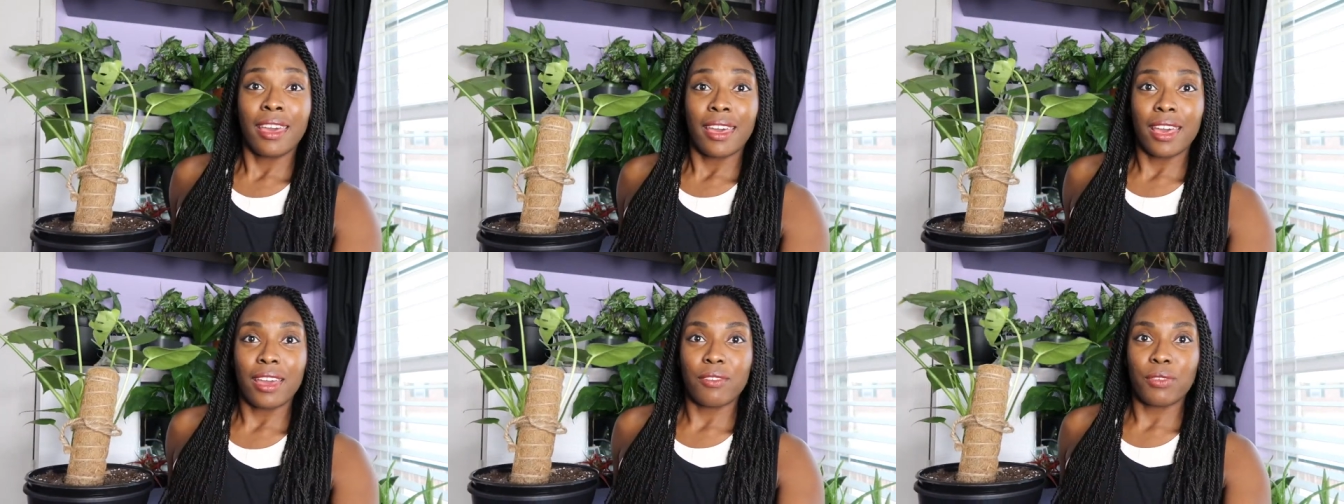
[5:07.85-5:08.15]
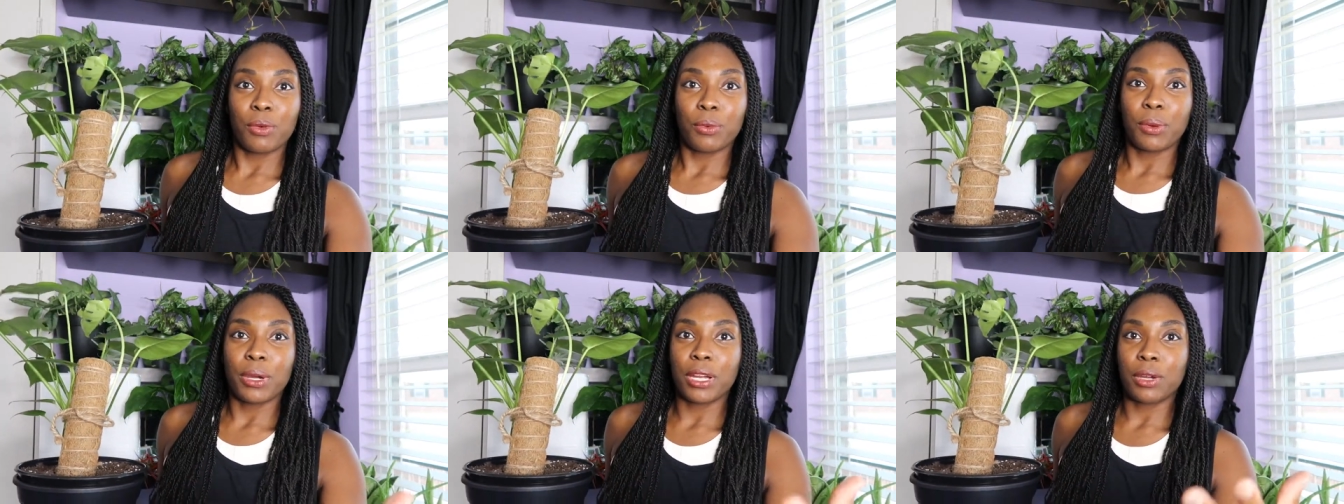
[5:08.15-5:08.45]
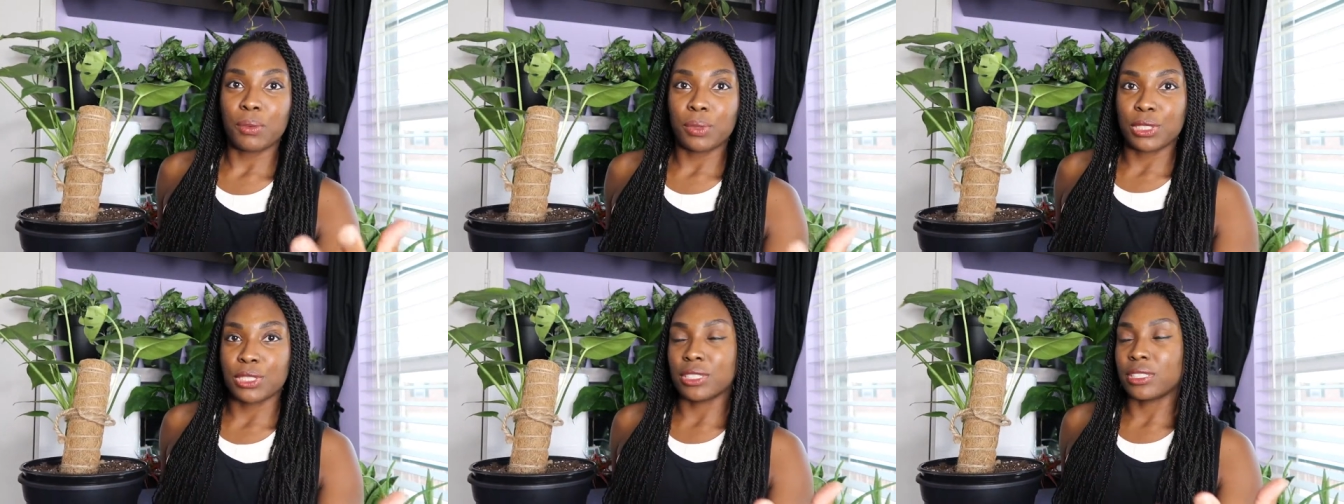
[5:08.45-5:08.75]
everywhere,
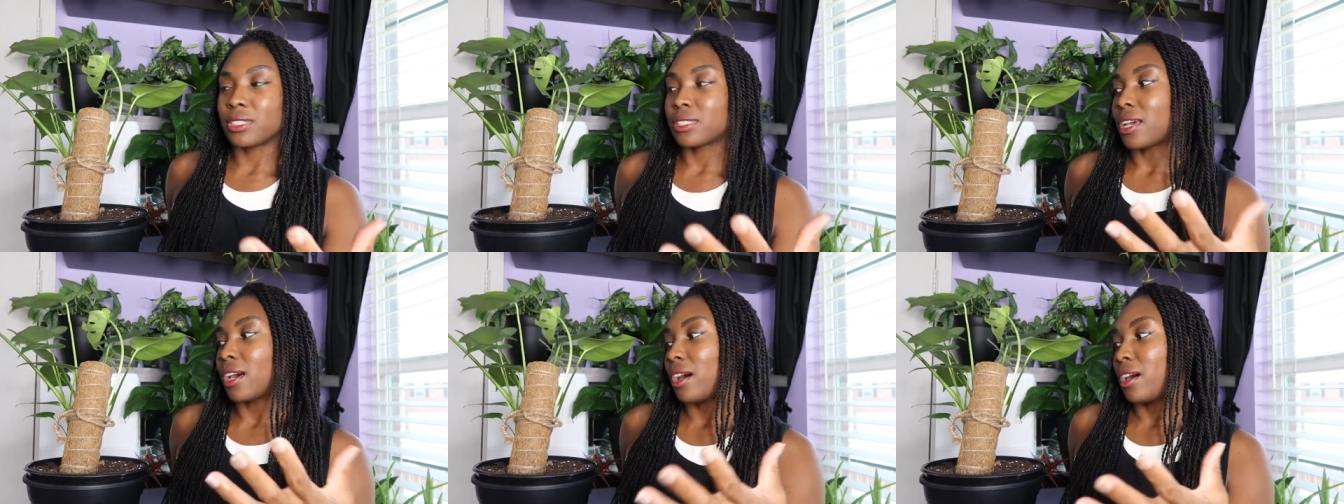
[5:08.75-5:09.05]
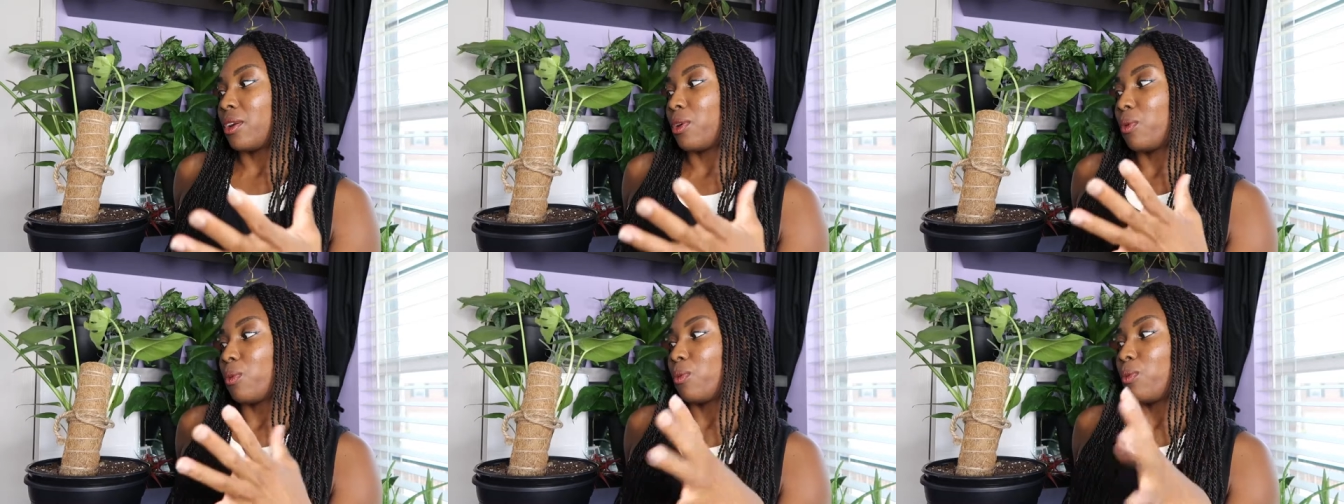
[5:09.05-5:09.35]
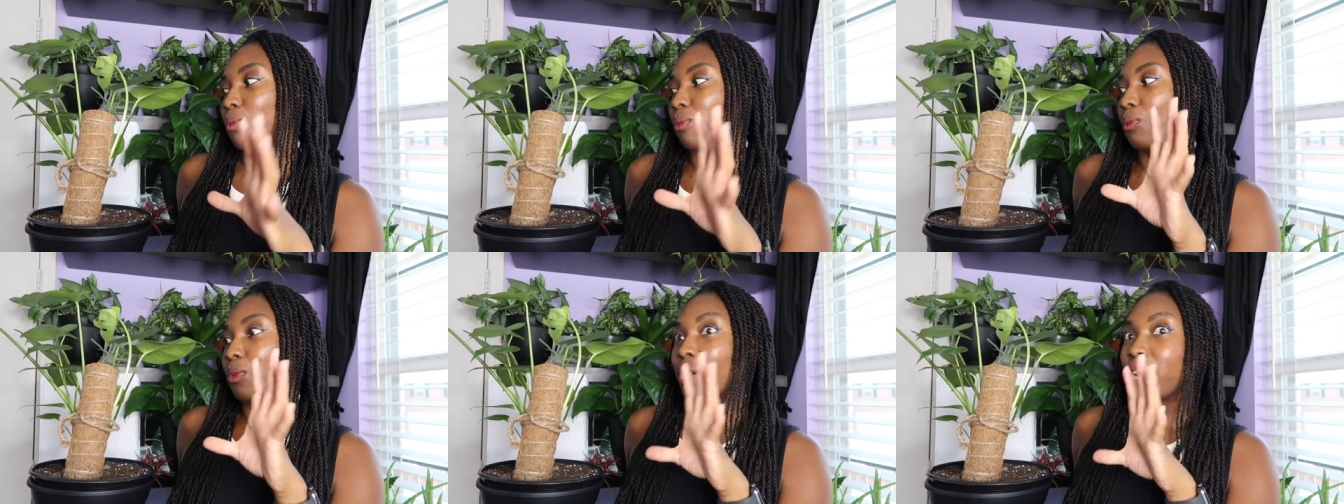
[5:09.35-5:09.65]
which is kind of
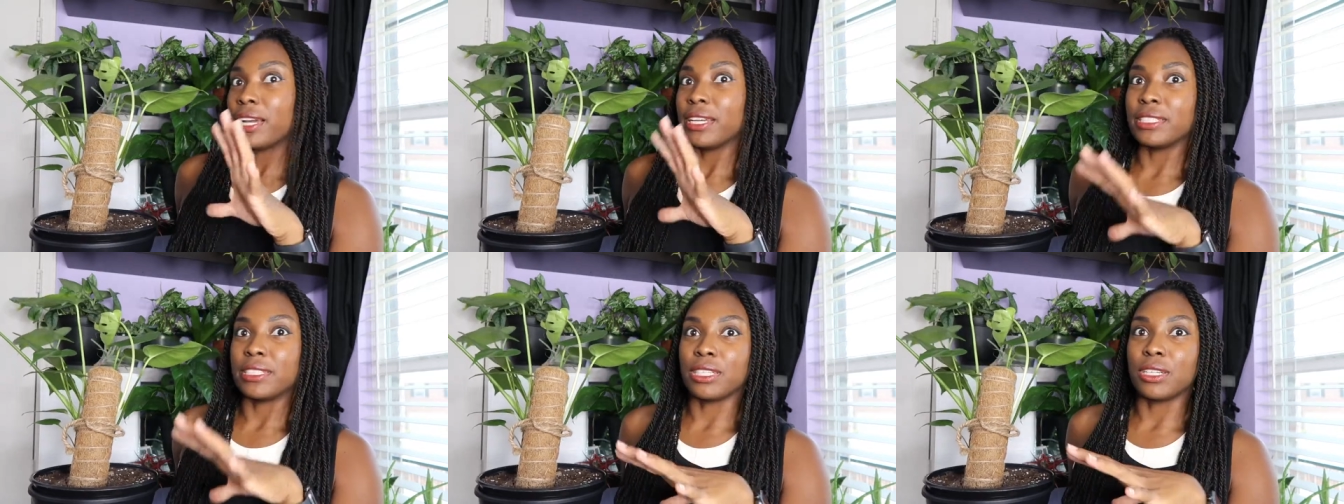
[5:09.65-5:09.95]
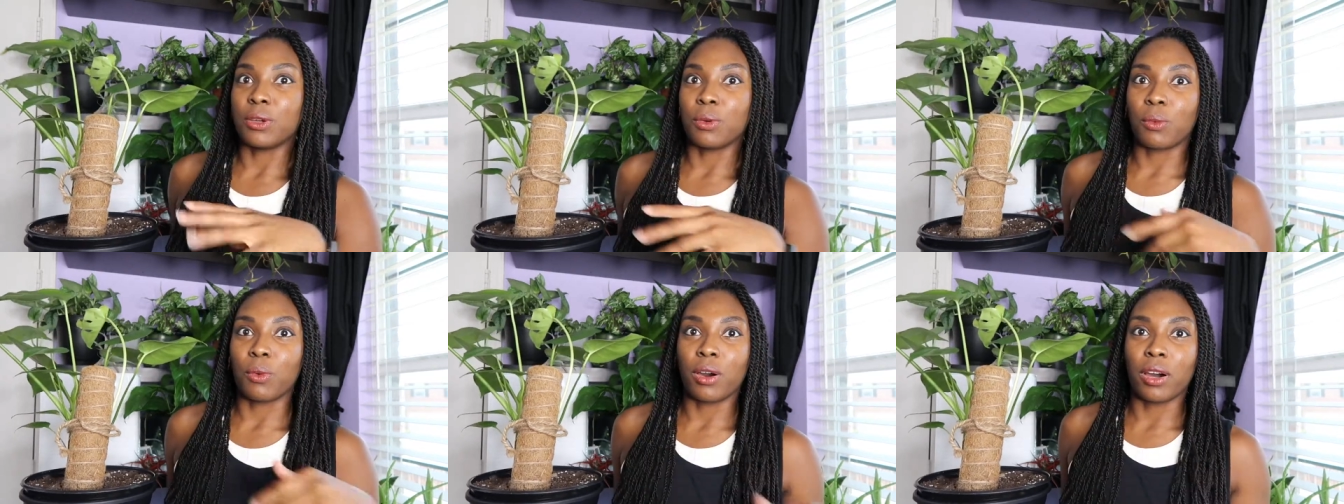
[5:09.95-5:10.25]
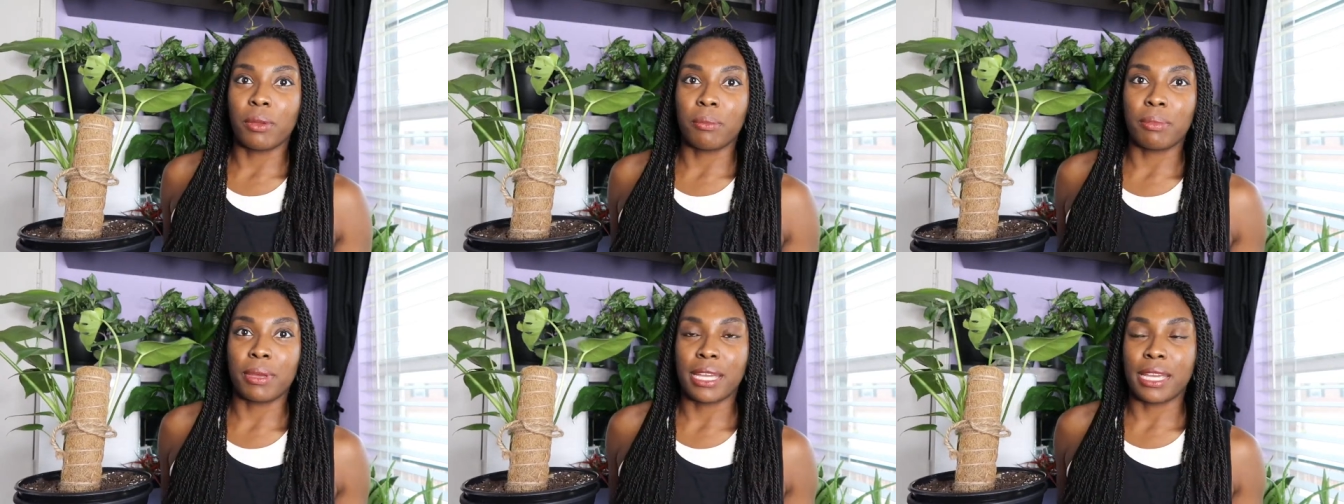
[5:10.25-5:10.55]
what I didn't
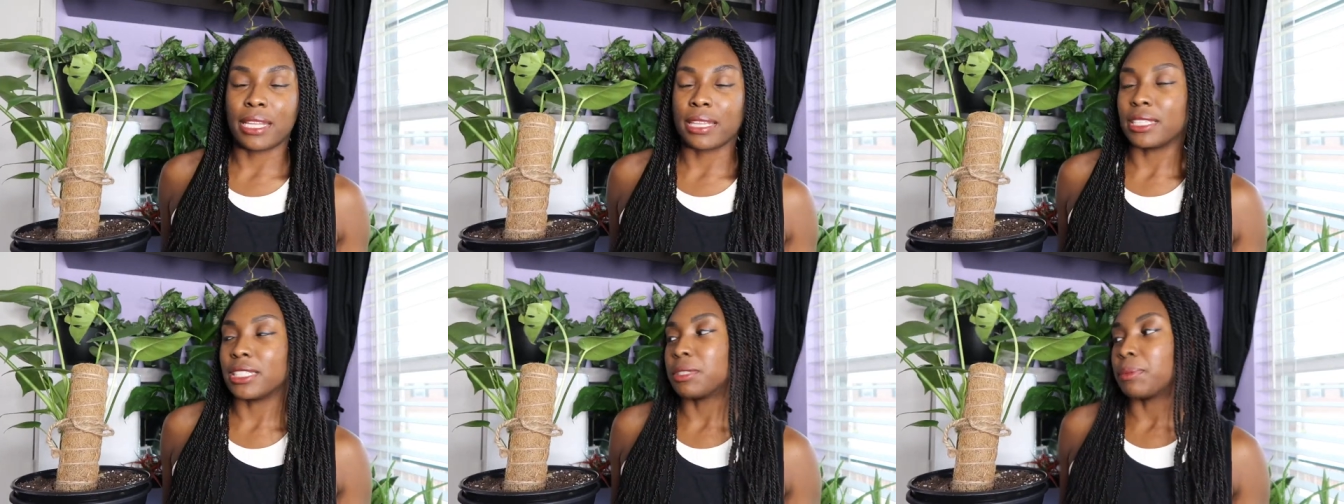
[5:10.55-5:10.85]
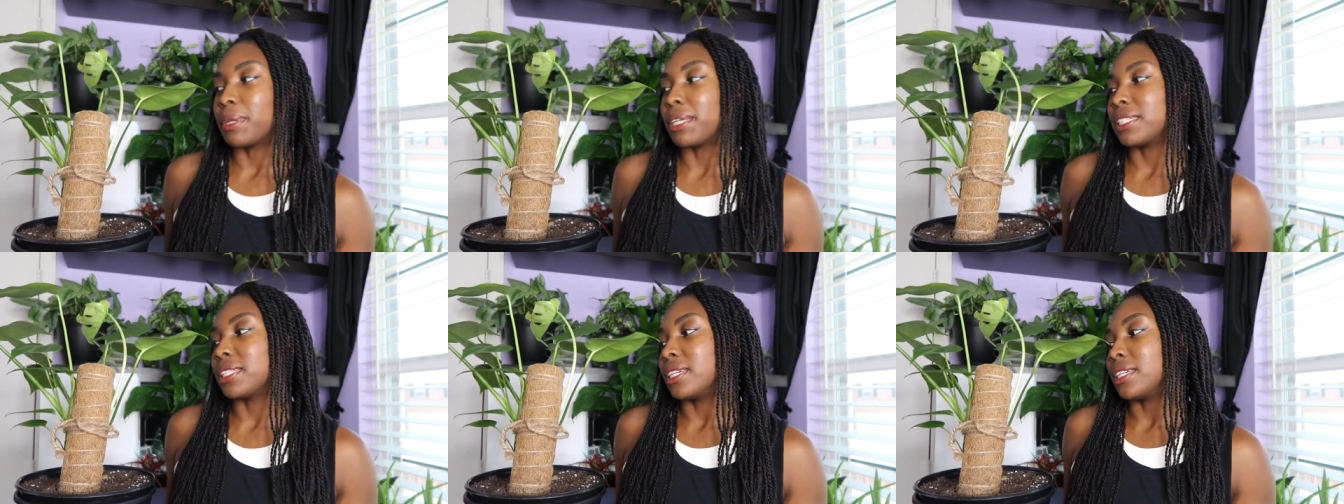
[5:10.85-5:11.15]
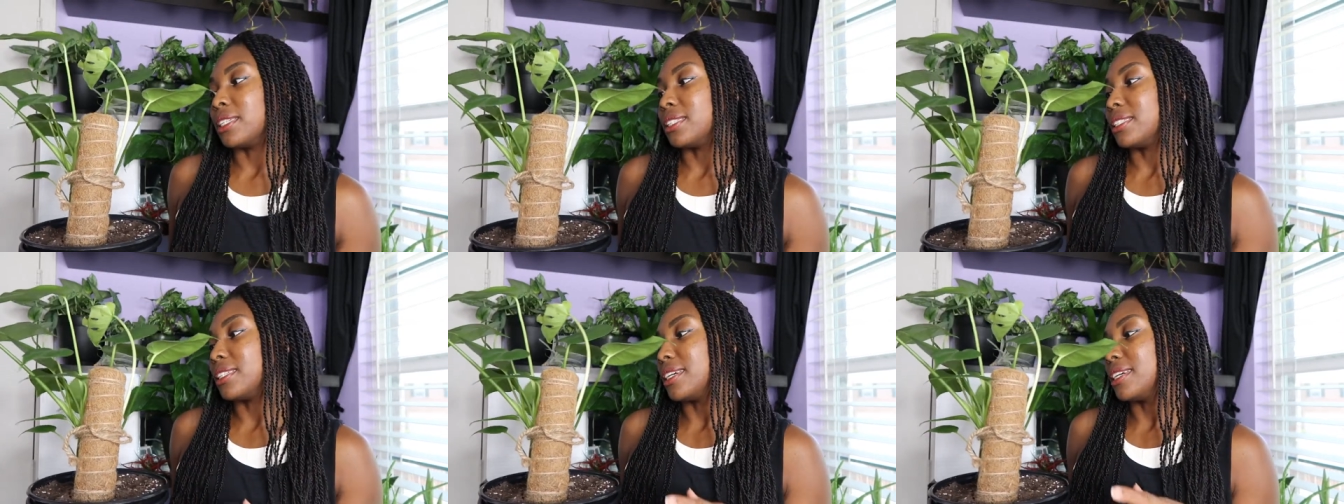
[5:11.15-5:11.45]
want being in the space that
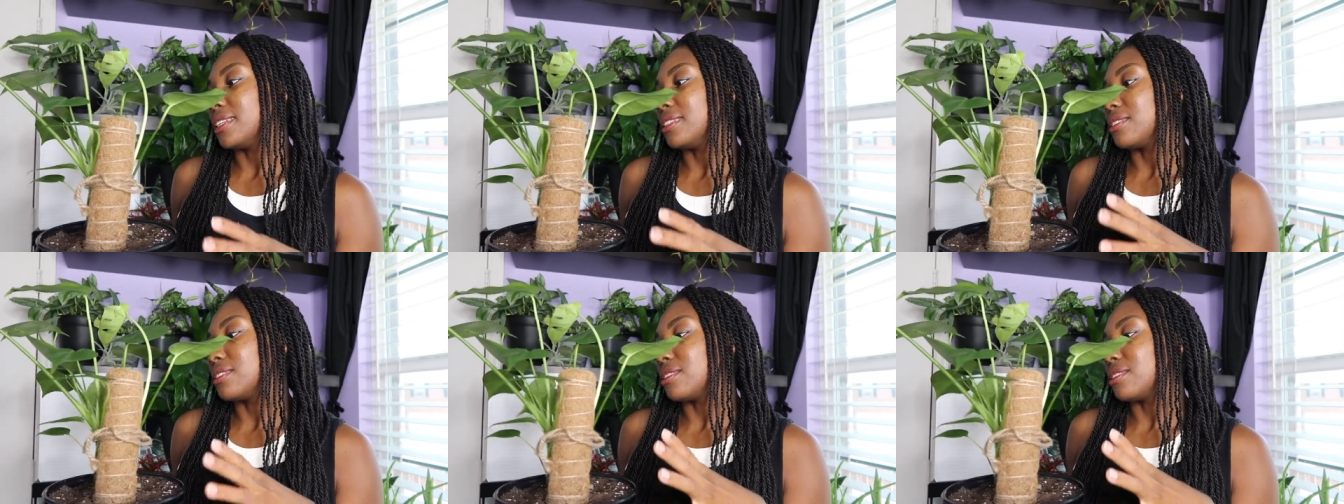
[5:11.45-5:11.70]
it's in.